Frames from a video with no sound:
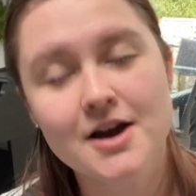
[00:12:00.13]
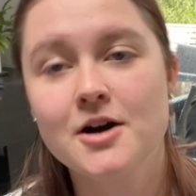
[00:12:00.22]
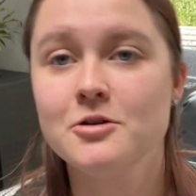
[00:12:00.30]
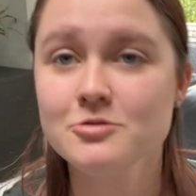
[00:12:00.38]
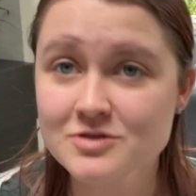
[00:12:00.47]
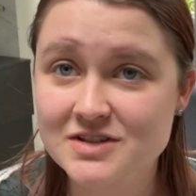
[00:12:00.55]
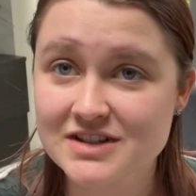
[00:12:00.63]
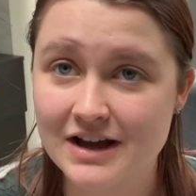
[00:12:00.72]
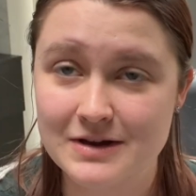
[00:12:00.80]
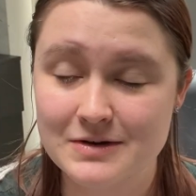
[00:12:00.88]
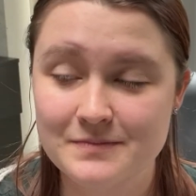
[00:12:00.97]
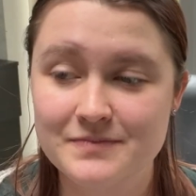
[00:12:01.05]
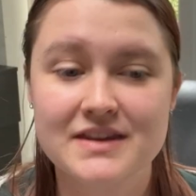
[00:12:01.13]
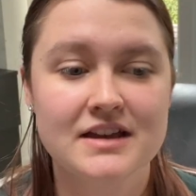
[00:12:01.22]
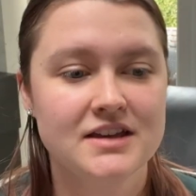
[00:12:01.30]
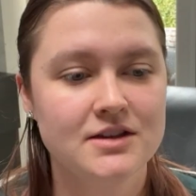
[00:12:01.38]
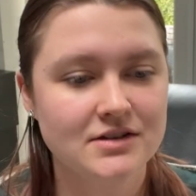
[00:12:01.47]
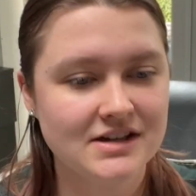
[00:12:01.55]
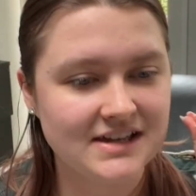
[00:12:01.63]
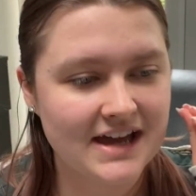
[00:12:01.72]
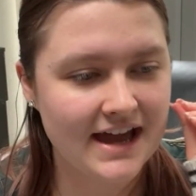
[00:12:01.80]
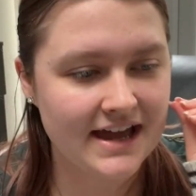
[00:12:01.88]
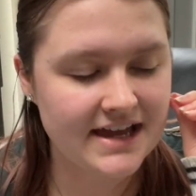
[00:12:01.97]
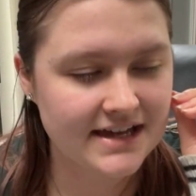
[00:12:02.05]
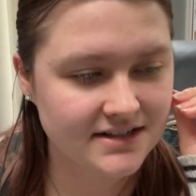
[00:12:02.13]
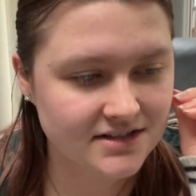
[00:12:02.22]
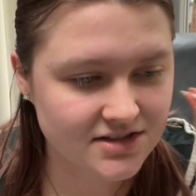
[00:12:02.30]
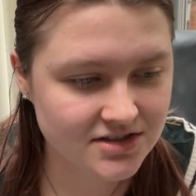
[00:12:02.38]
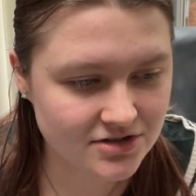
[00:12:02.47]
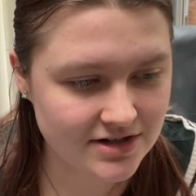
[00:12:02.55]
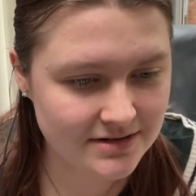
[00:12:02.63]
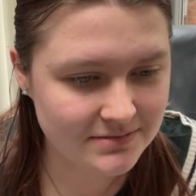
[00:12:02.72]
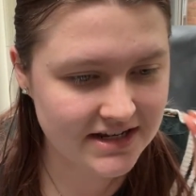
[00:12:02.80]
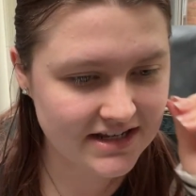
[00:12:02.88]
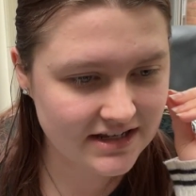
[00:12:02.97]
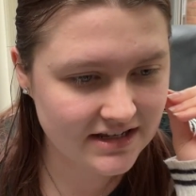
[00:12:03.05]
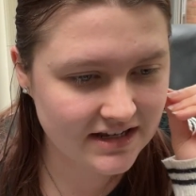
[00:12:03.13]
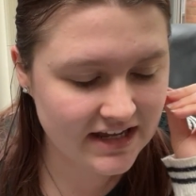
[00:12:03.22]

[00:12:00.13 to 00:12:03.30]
Also, you can get extremely